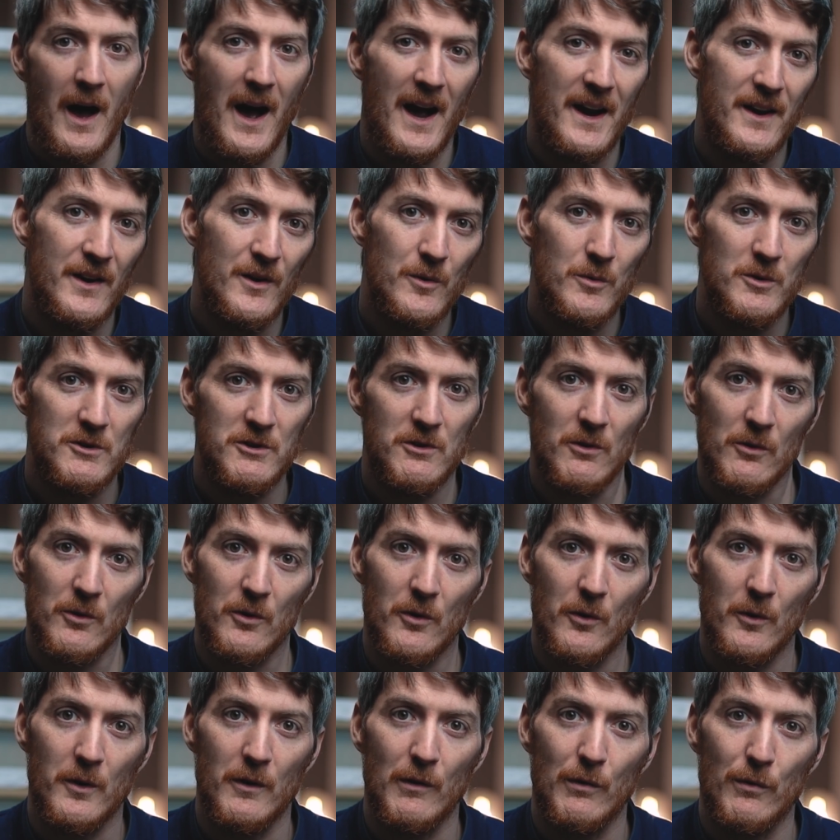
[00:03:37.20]
I know what you're
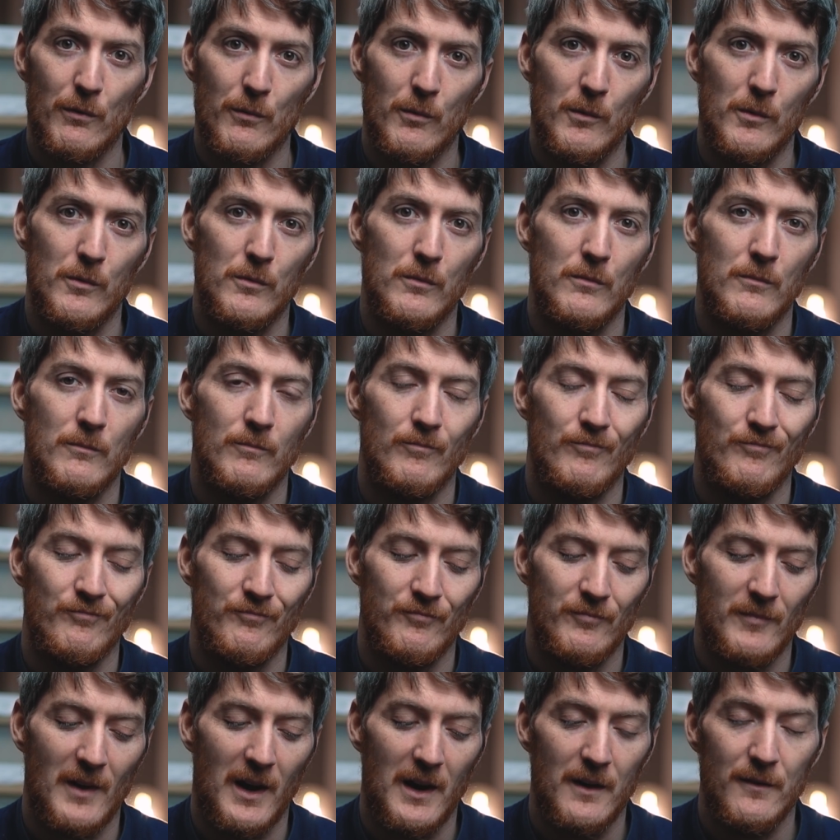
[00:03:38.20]
going through.
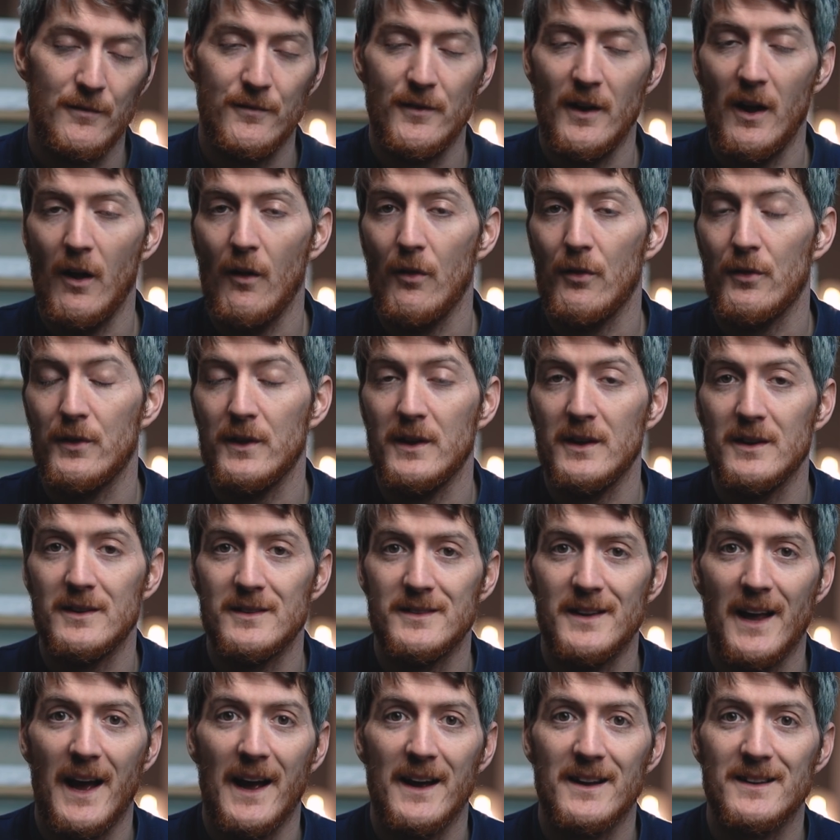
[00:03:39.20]
I felt the
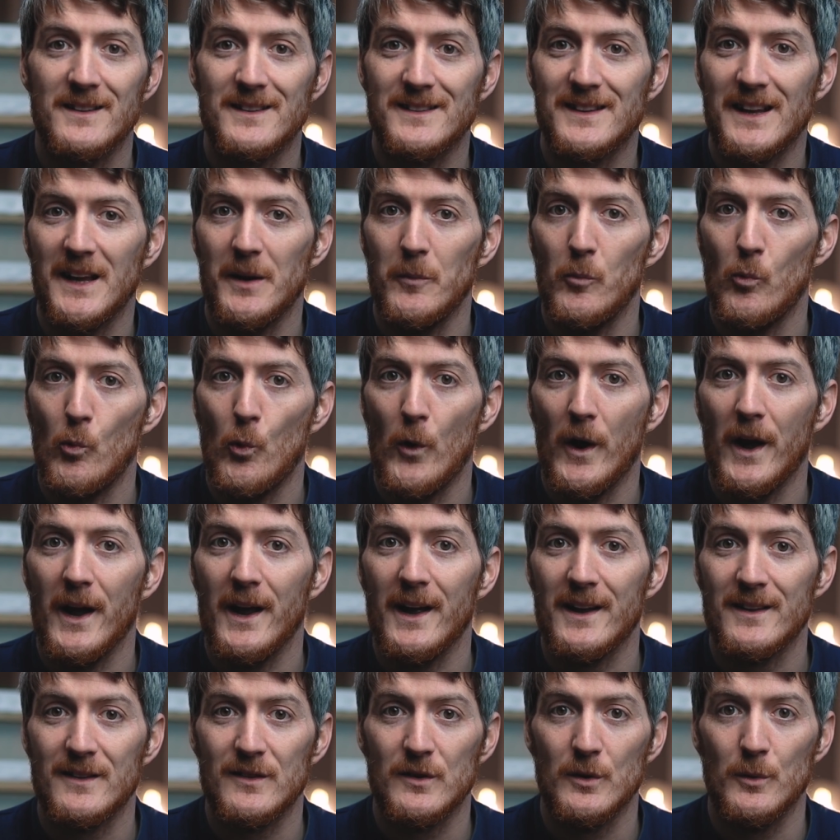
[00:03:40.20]
exact same way
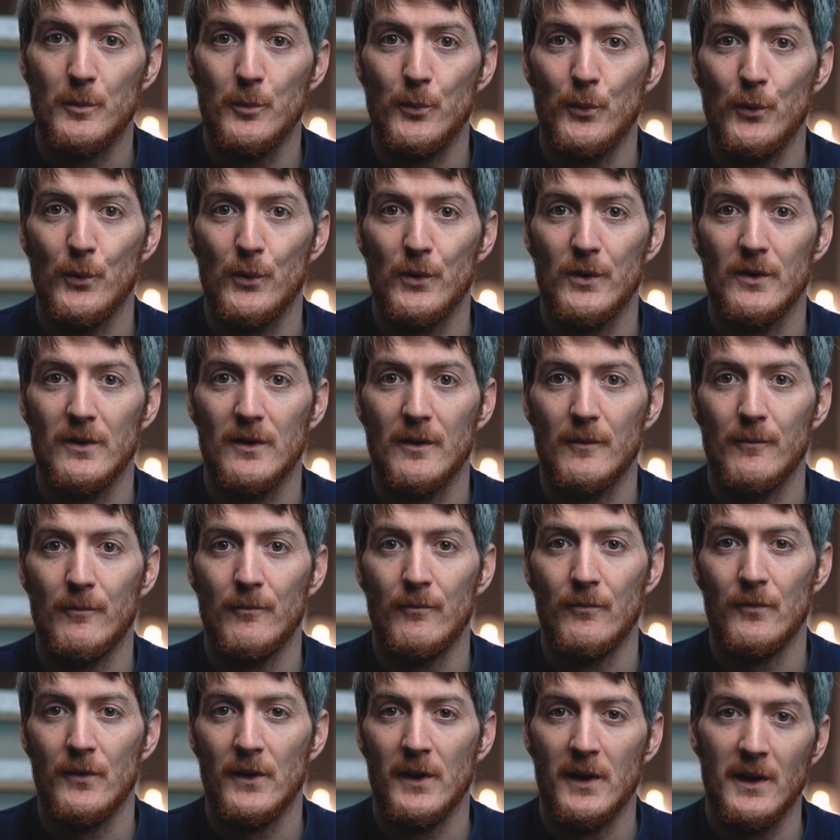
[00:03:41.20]
at some point.
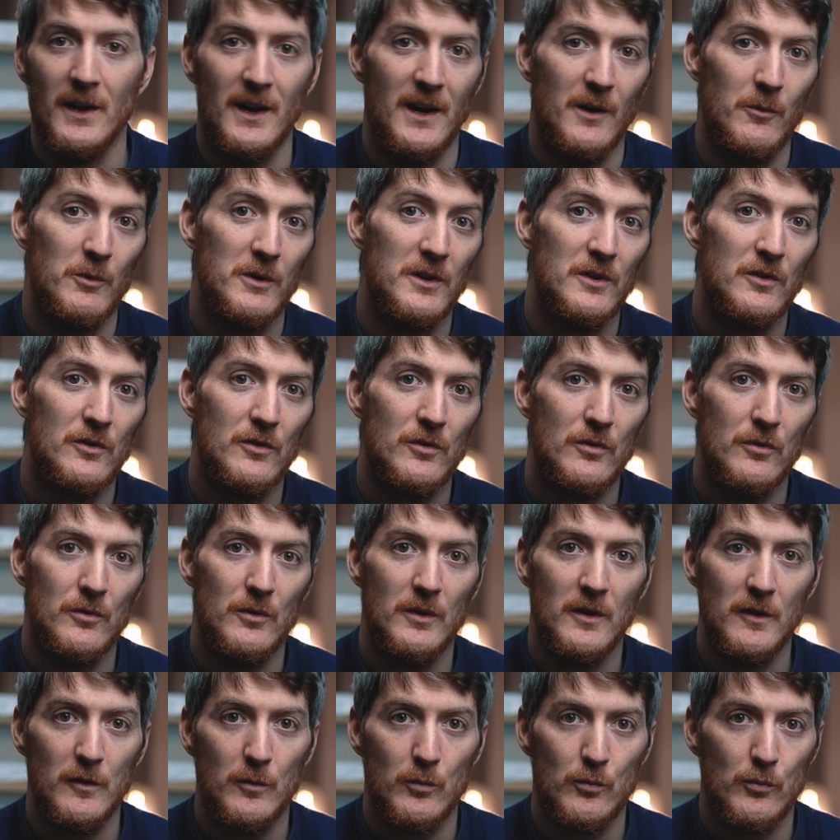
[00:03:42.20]
I wanted to
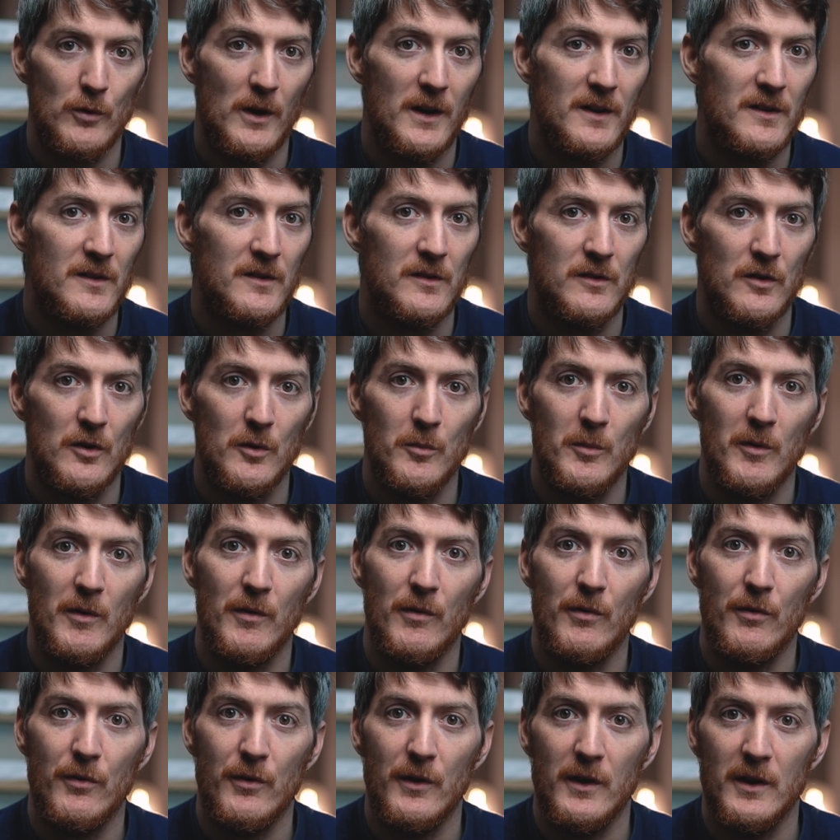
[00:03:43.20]
express so many
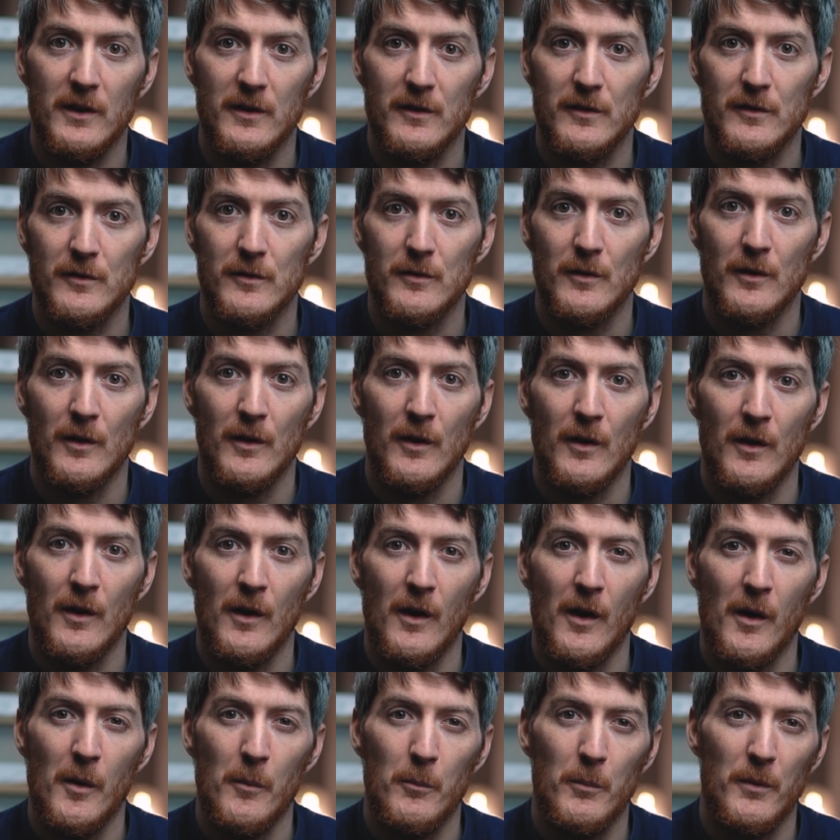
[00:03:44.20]
things,
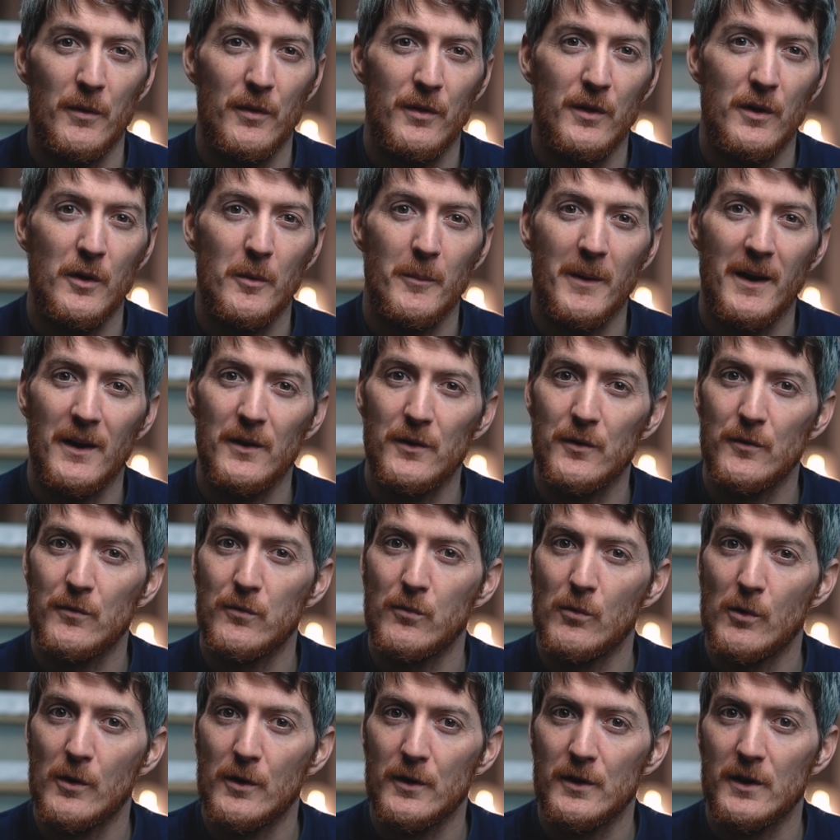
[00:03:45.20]
but the amount of
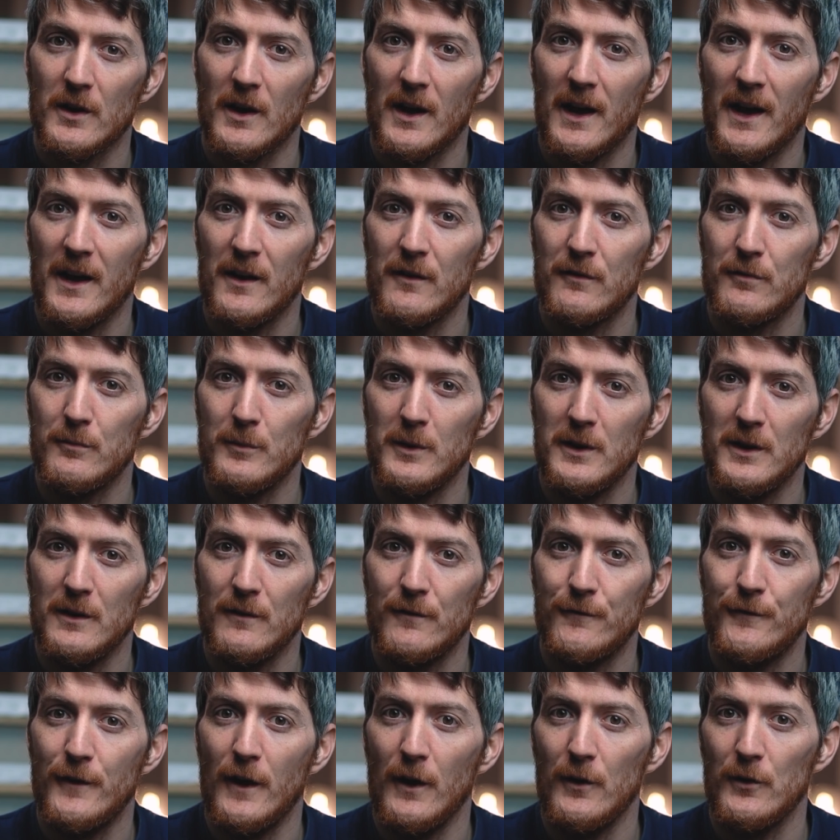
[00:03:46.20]
work ahead of me
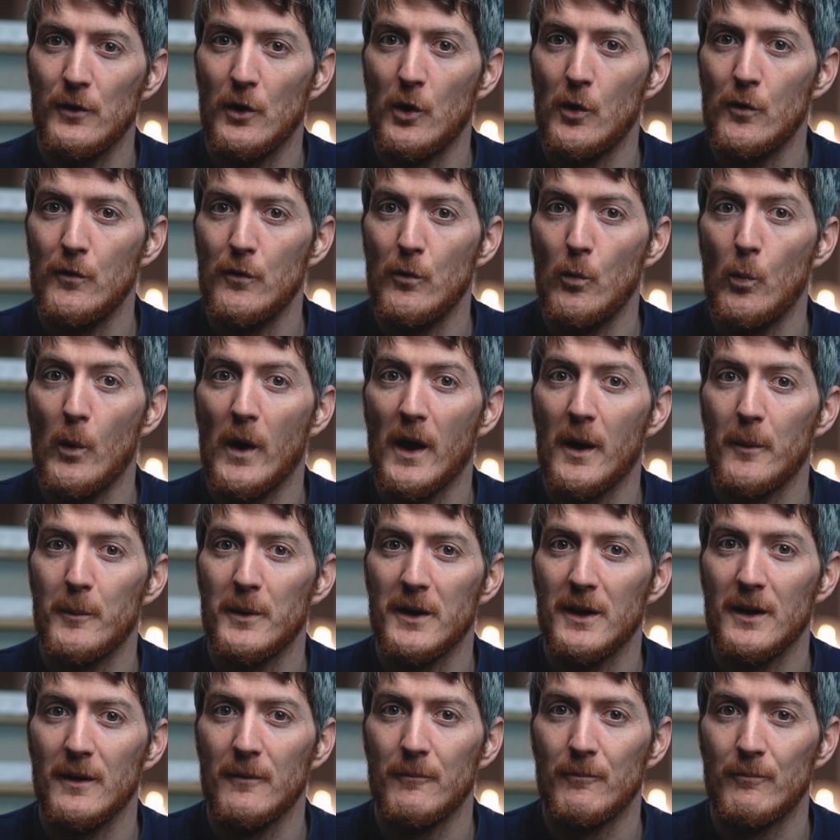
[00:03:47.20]
felt
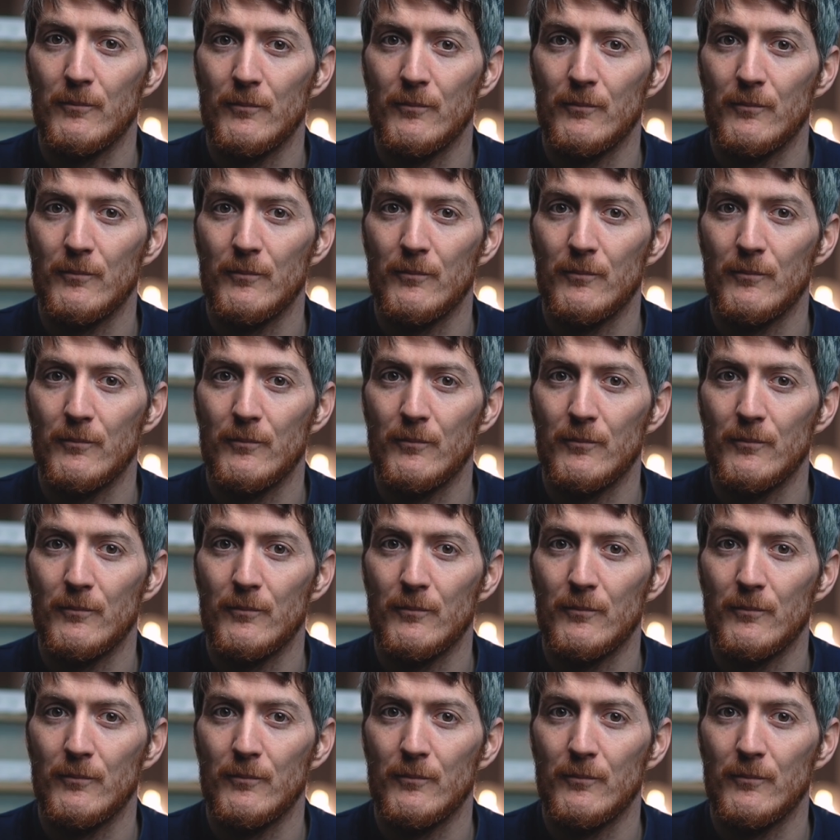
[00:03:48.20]
overwhelming.